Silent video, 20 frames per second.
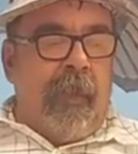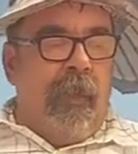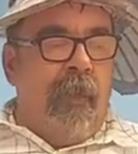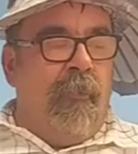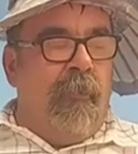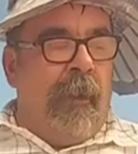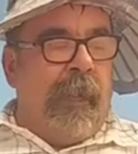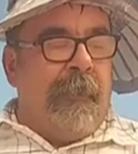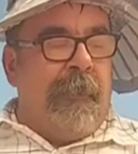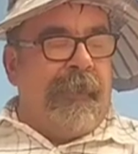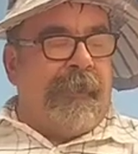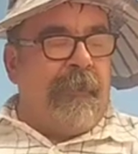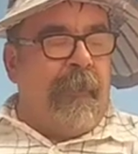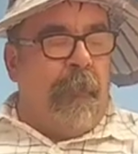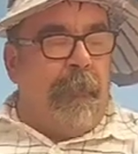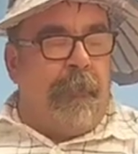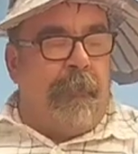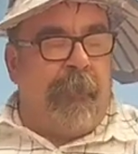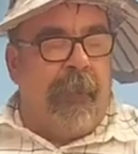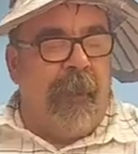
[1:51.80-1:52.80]
what can be so
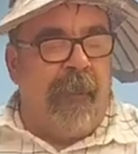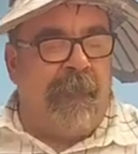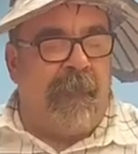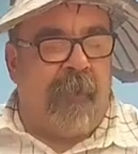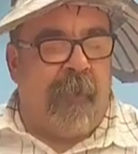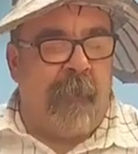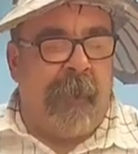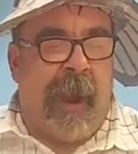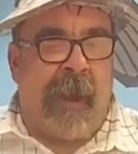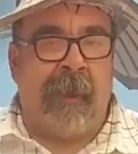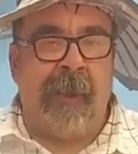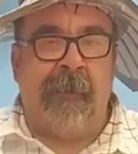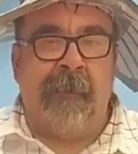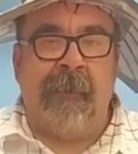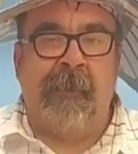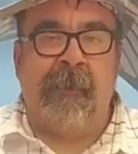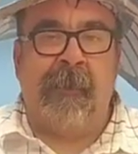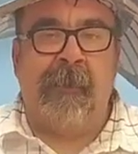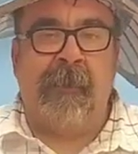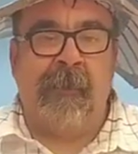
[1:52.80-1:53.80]
beautiful about it
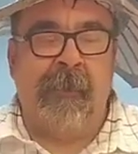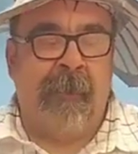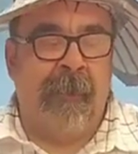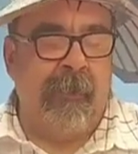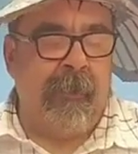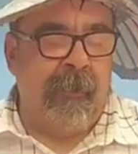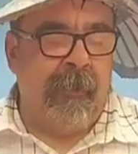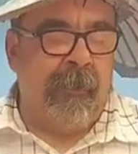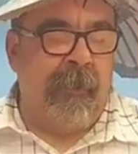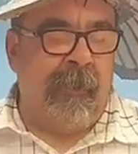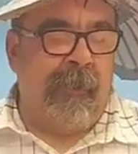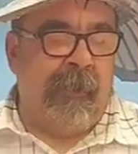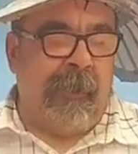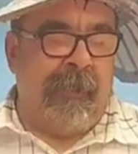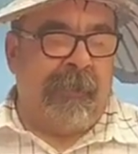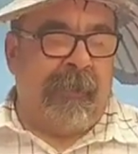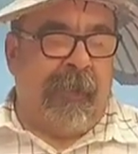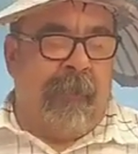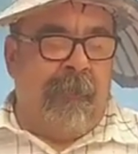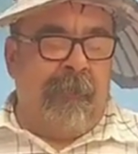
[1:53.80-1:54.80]

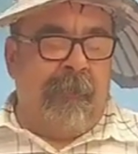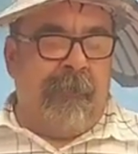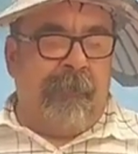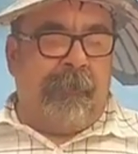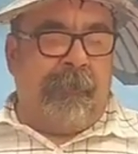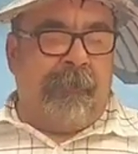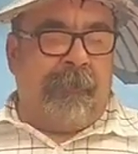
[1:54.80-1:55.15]
is um